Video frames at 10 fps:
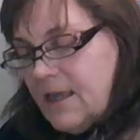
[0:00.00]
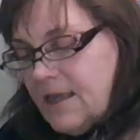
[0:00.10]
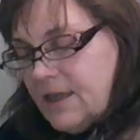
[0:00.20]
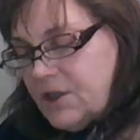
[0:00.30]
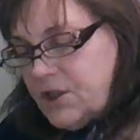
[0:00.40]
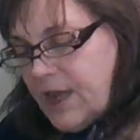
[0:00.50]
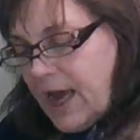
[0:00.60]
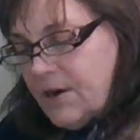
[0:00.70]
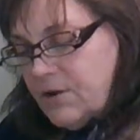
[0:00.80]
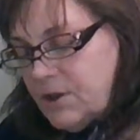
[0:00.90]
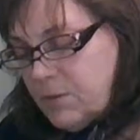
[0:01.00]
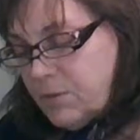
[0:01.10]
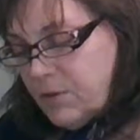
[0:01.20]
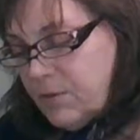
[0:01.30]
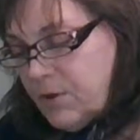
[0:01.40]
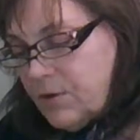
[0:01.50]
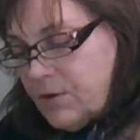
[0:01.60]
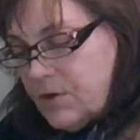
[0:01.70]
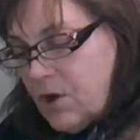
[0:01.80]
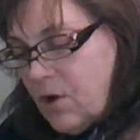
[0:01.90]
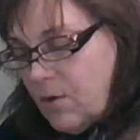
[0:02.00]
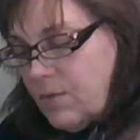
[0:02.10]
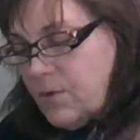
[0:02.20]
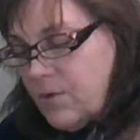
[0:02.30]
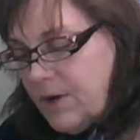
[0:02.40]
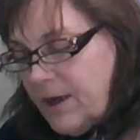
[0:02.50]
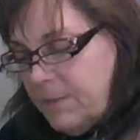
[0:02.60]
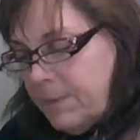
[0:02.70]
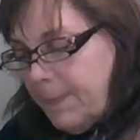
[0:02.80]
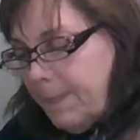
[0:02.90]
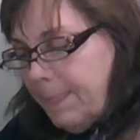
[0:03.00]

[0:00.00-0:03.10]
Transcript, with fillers: that shatters the promoter's hope dream.